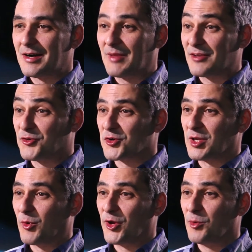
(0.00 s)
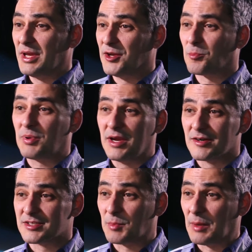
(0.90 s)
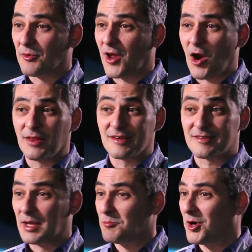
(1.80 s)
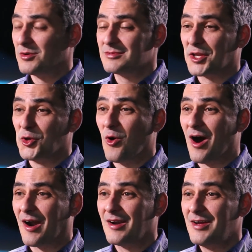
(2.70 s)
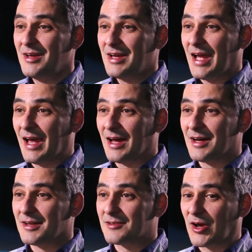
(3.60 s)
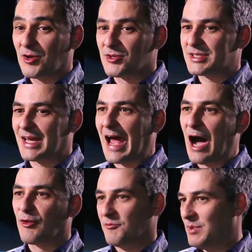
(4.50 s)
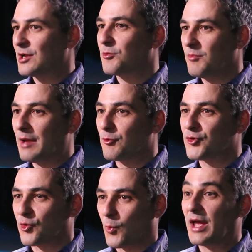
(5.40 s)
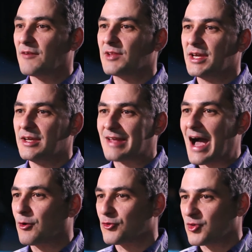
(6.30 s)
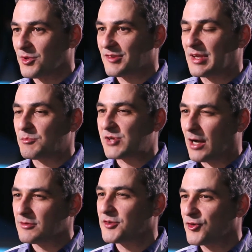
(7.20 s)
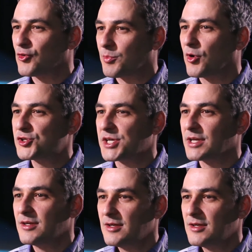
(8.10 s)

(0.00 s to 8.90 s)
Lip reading: That's usually where you meet your peers, the people that are in the same boat that you are, and try to understand how they've been able to creatively tackle some of the same challenges that you're approaching.